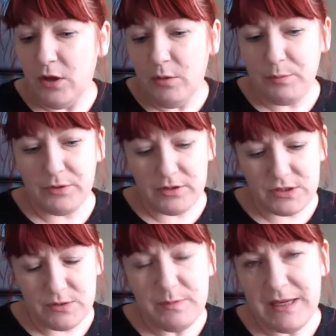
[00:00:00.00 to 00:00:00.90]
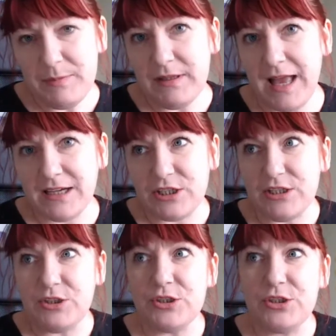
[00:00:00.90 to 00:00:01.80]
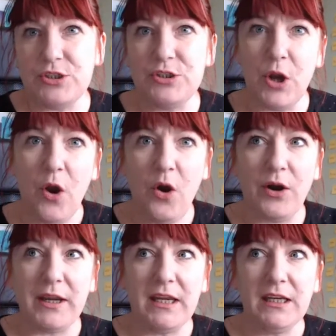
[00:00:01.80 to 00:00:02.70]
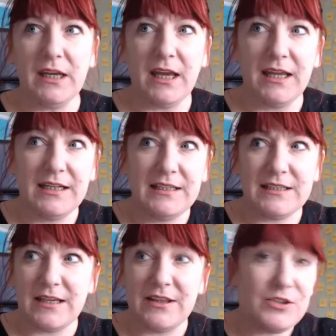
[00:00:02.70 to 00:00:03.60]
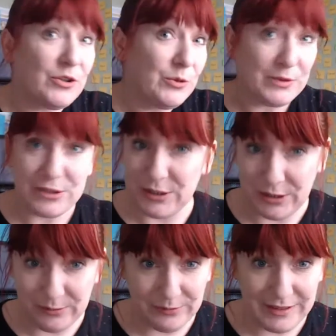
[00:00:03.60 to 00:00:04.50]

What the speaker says: But some people actually just join and they don't know what to do.